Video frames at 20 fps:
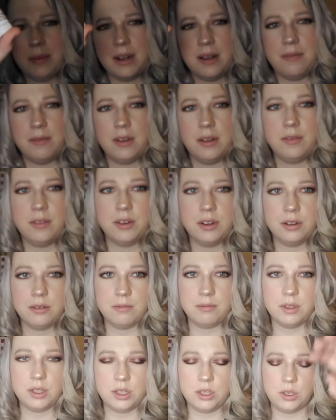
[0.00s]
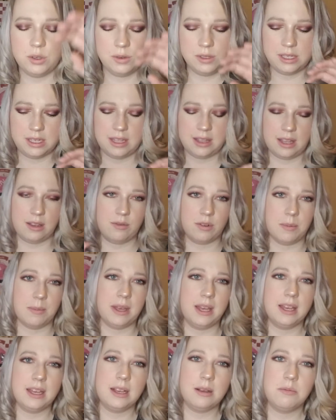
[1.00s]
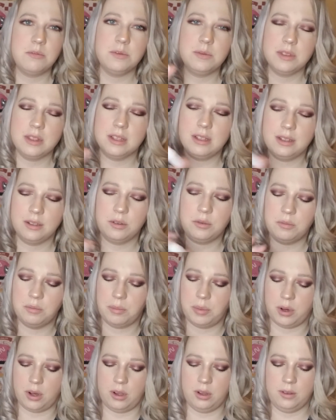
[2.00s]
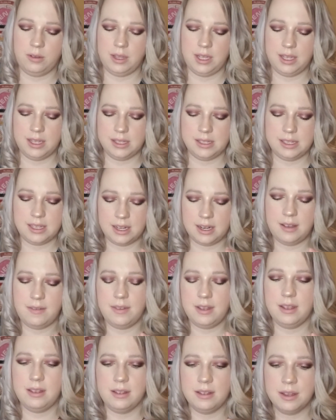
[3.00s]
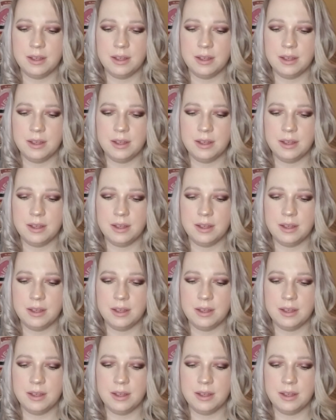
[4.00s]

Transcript: I've never used anything from it. It comes with a little ball on the inside of it.